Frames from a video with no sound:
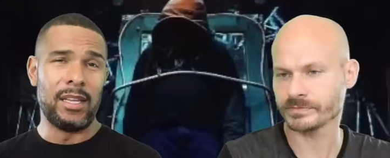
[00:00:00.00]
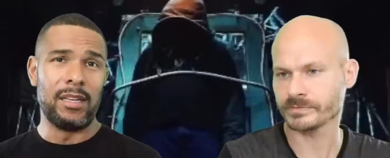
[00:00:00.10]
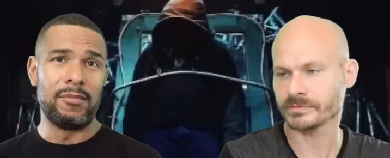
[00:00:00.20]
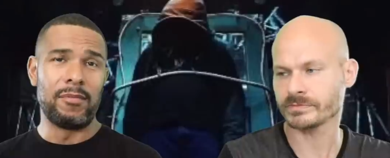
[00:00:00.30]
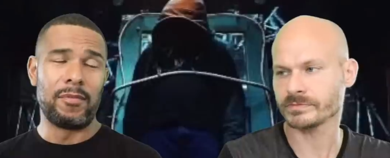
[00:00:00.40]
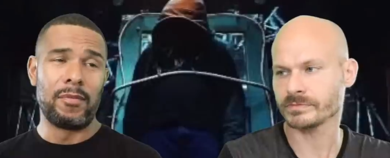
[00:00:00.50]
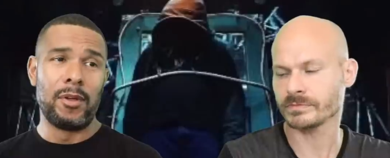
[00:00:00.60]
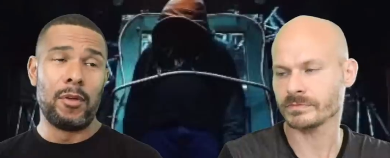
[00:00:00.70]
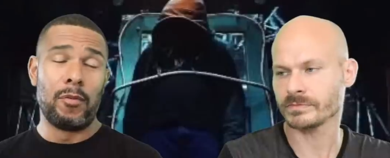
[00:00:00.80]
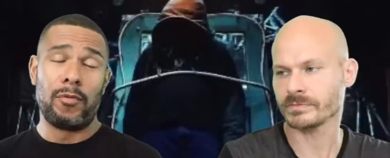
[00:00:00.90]
Speaker 1: then
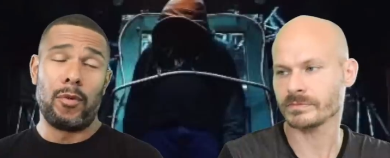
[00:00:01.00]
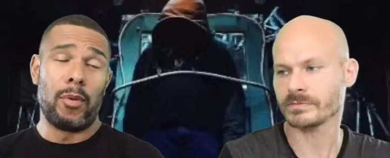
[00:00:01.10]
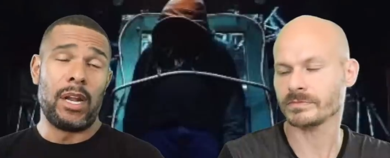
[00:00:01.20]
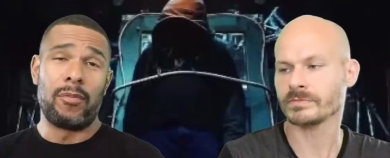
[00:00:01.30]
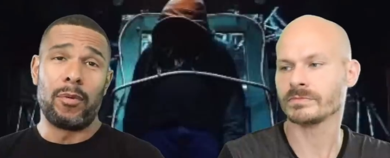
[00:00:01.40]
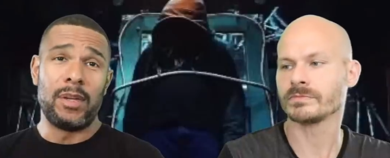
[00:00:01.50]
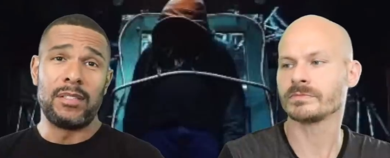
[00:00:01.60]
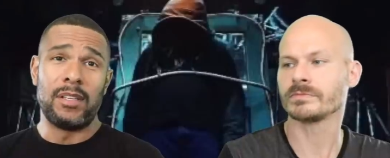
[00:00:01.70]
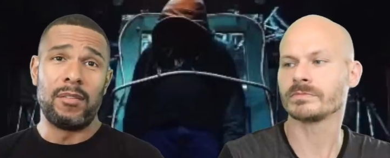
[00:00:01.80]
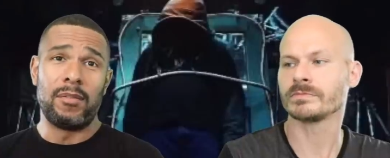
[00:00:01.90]
for whatever
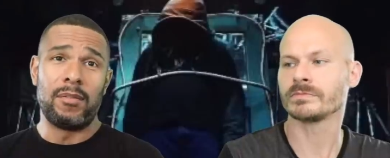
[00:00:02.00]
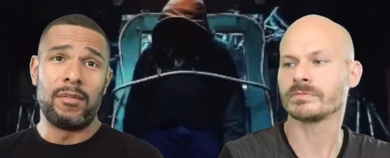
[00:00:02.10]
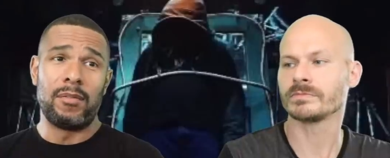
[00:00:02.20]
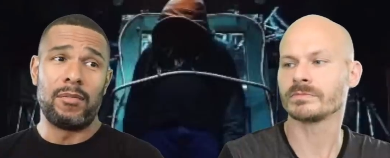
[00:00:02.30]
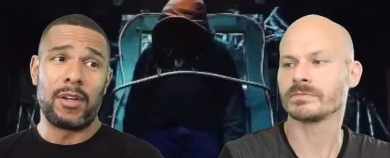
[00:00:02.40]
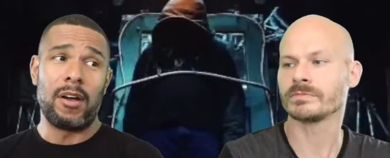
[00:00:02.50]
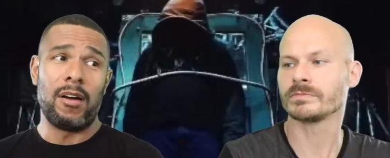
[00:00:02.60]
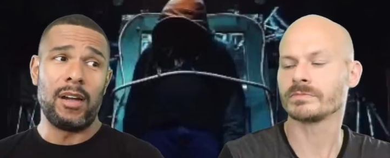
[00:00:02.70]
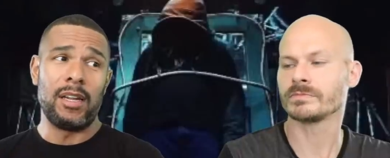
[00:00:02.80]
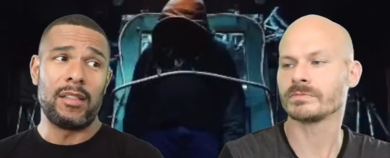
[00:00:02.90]
reason,
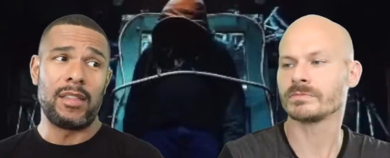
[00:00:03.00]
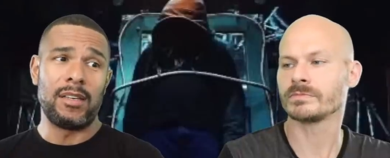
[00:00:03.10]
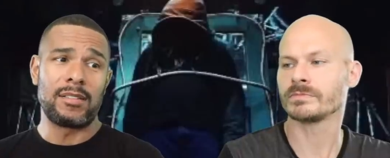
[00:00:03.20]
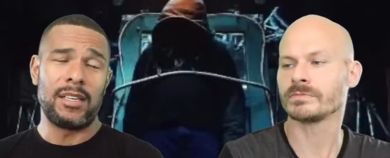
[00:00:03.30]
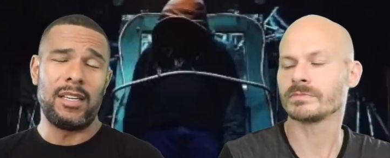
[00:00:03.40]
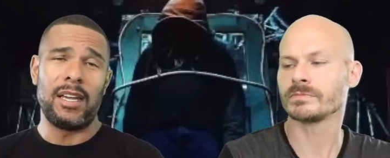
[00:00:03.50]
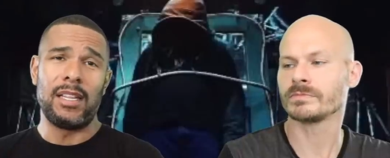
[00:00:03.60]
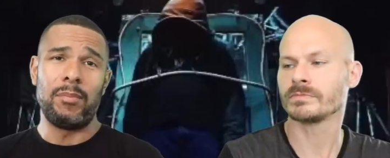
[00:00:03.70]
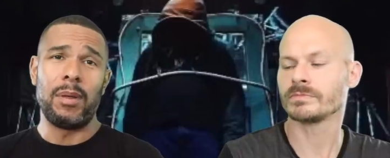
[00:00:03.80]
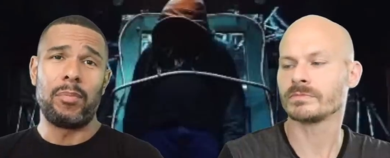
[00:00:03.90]
Vicaria thinks like, yeah,
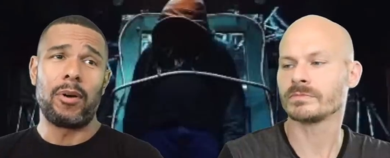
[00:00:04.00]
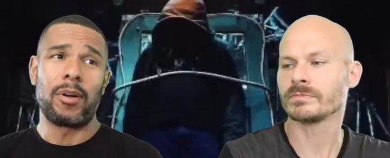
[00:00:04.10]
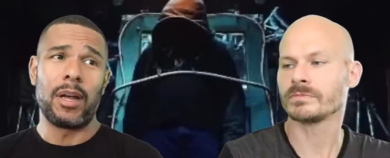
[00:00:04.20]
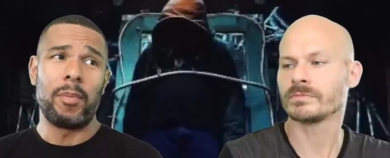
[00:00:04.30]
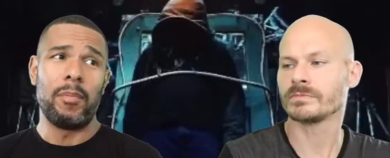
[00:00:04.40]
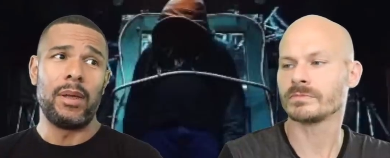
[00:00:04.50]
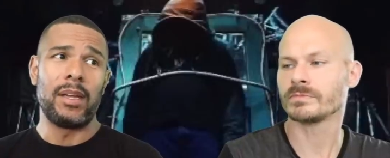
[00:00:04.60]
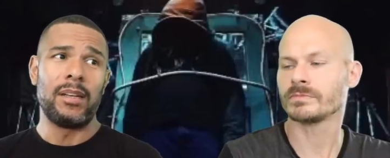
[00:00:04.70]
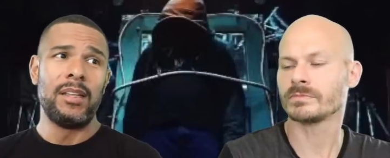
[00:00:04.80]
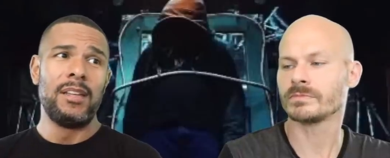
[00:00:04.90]
let me perk up a
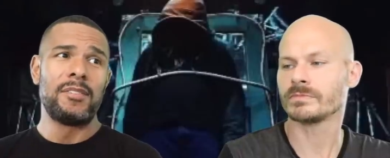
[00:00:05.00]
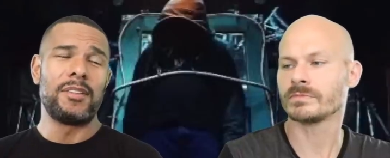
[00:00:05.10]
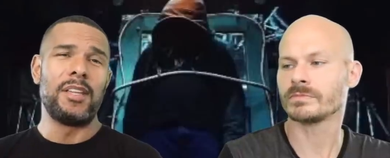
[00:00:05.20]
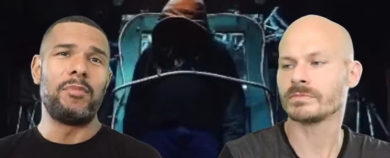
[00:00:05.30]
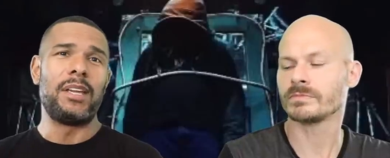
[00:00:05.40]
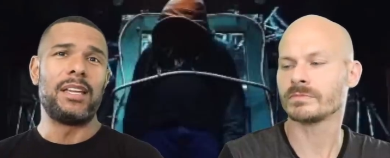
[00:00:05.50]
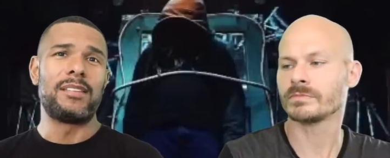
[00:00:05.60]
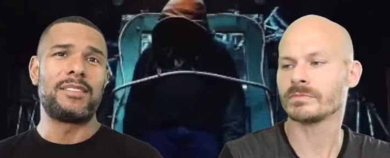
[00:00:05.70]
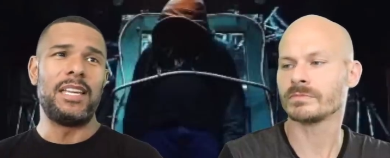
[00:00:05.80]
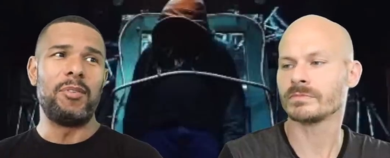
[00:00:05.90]
bit. So then we get a
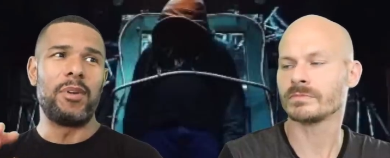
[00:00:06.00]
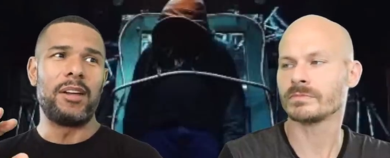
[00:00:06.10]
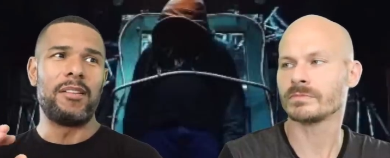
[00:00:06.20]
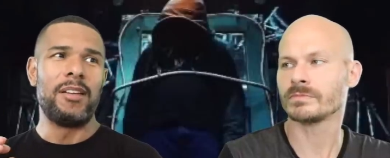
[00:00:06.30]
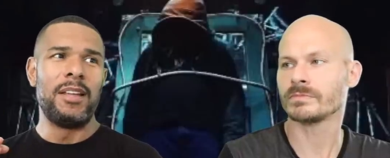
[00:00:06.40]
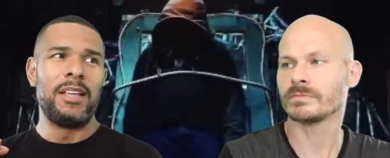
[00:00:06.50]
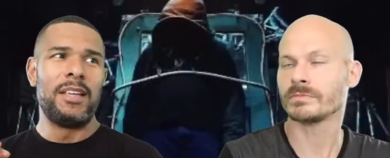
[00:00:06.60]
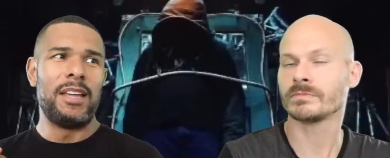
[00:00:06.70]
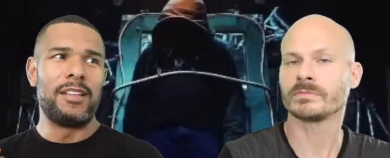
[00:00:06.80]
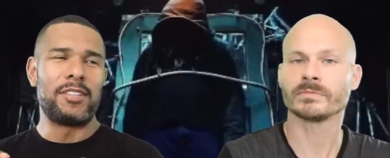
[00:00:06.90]
scene where
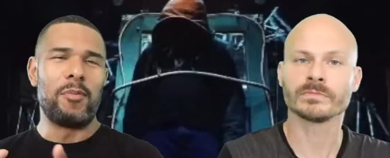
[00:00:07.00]
it's